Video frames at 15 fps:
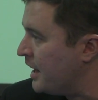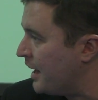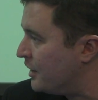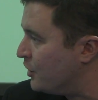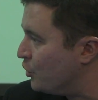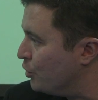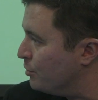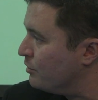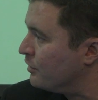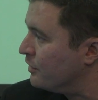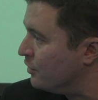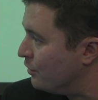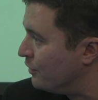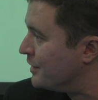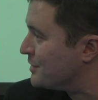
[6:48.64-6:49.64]
Uber and all these ones. I wish I had
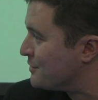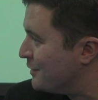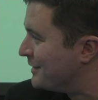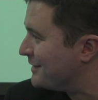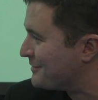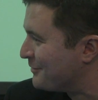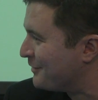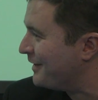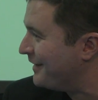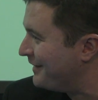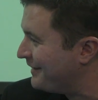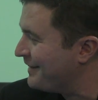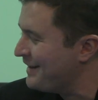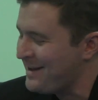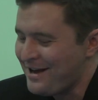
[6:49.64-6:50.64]
more money back then. Right?
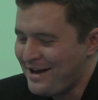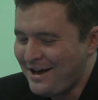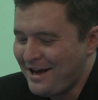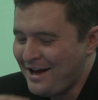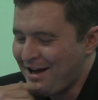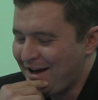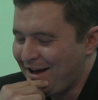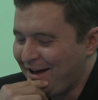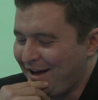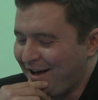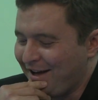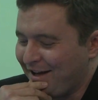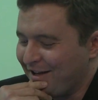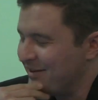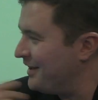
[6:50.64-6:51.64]
I'd have the jets
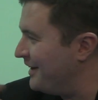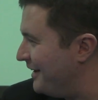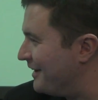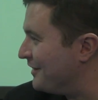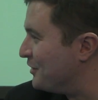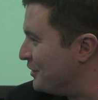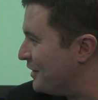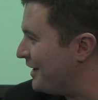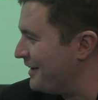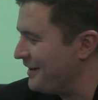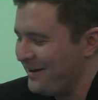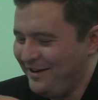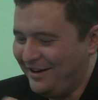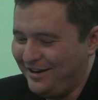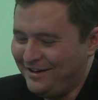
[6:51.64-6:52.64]
by now. Yeah, you'd
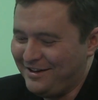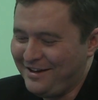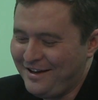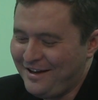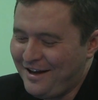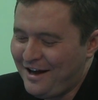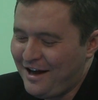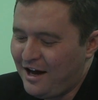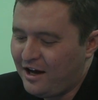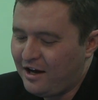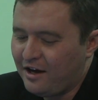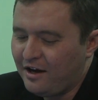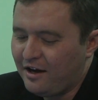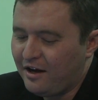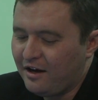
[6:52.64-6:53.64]

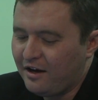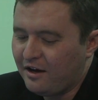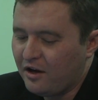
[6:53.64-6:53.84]
have.